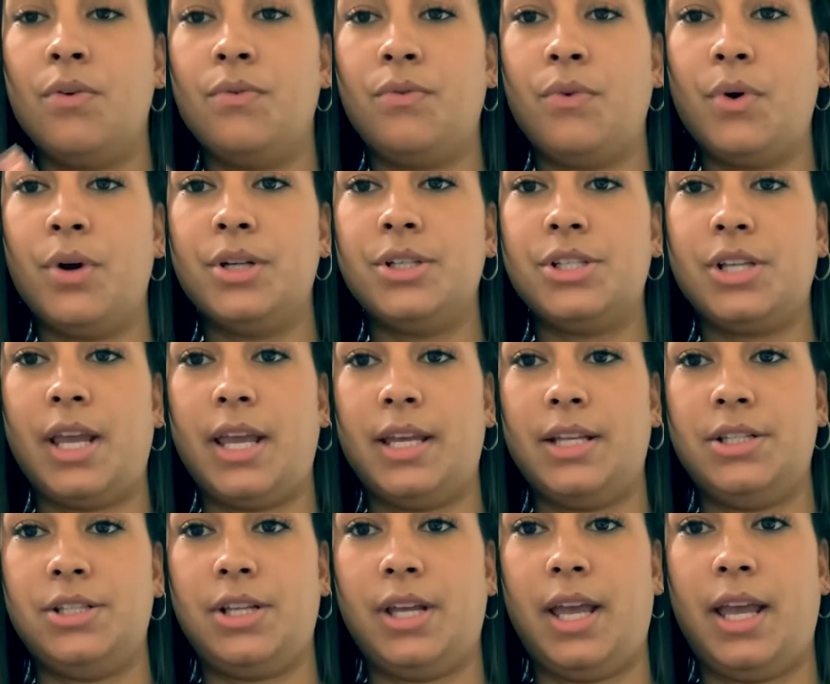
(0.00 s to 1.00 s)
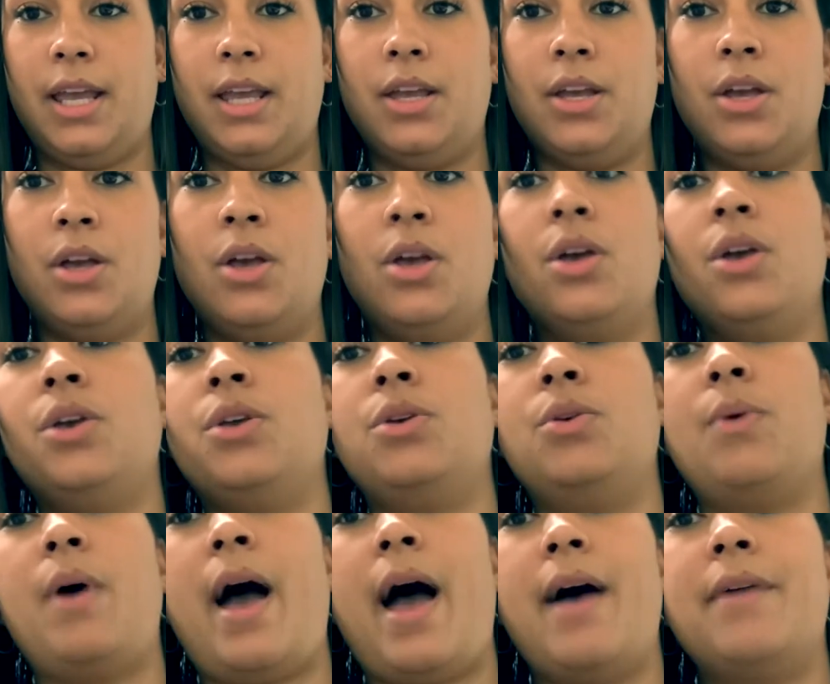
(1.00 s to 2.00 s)
For J&J,
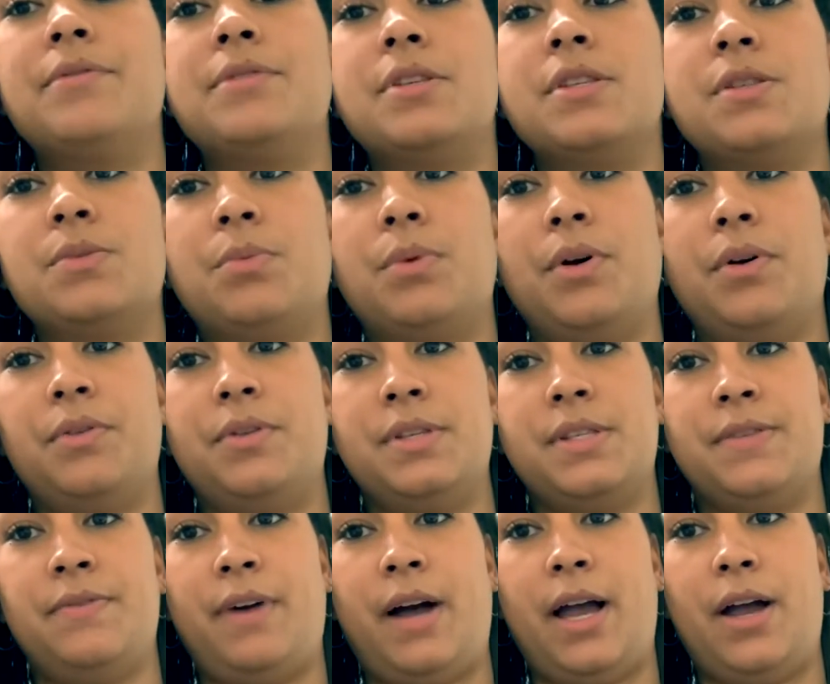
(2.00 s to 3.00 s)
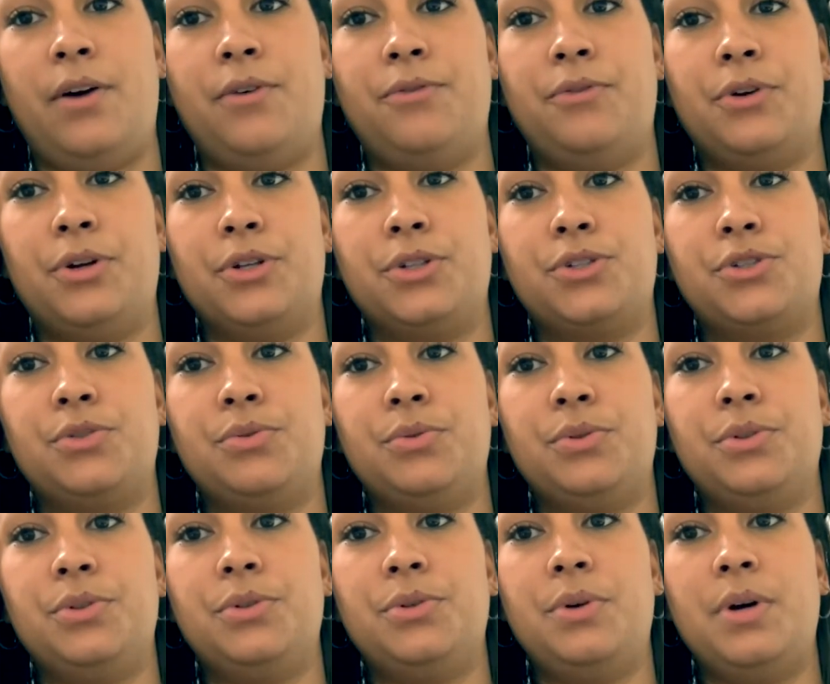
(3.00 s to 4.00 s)
you have to swirl this vial for a
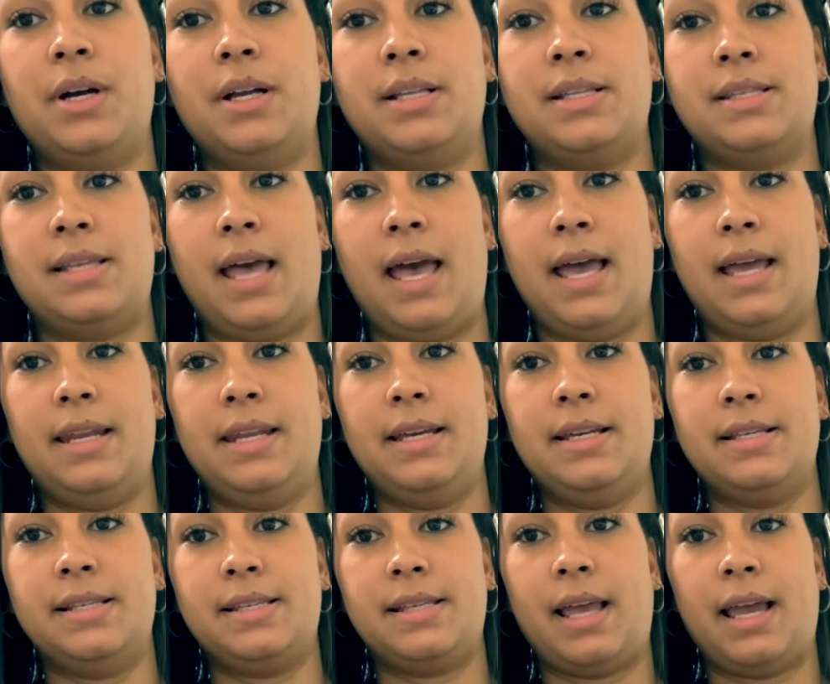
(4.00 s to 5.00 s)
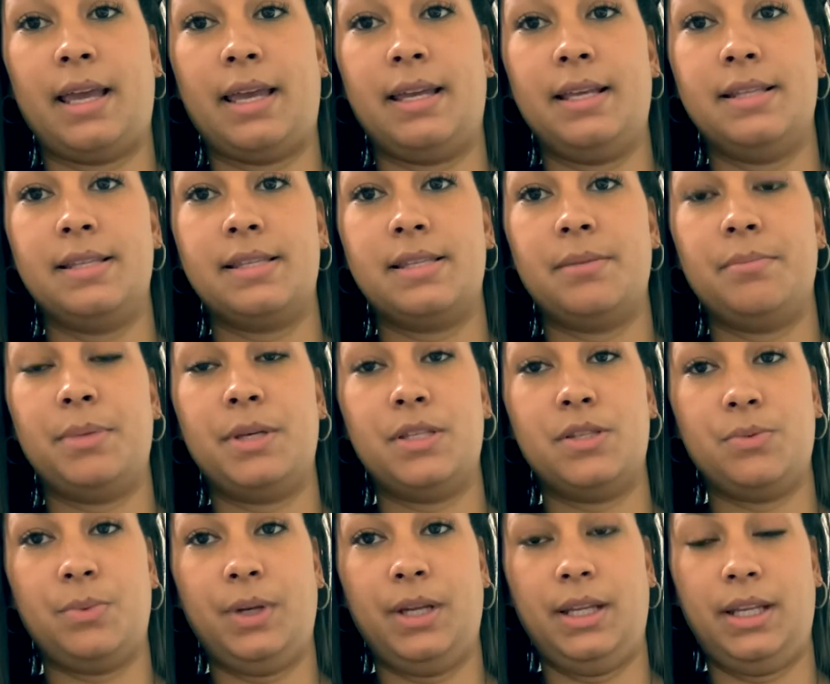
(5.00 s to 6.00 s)
true 10 seconds
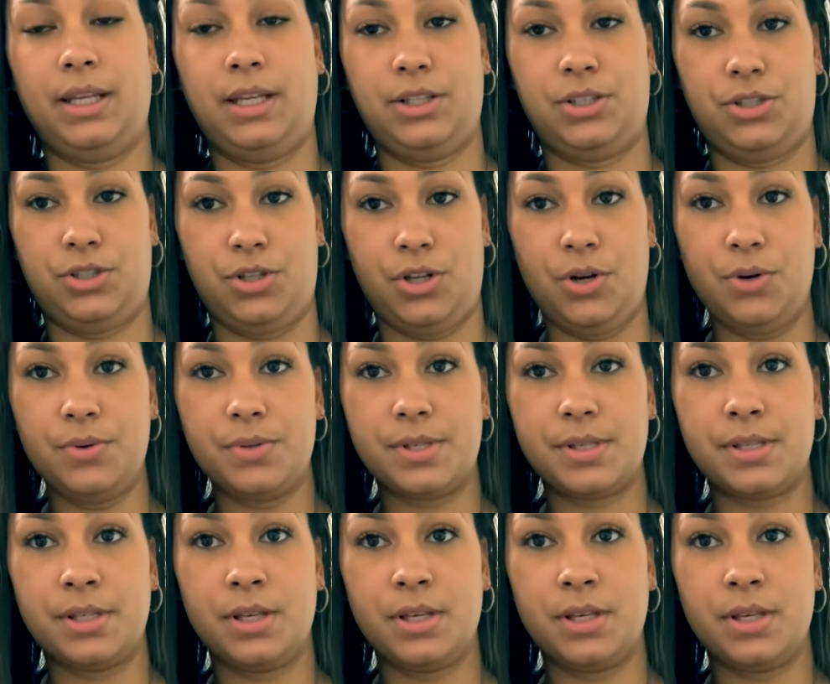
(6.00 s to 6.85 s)
between each dose.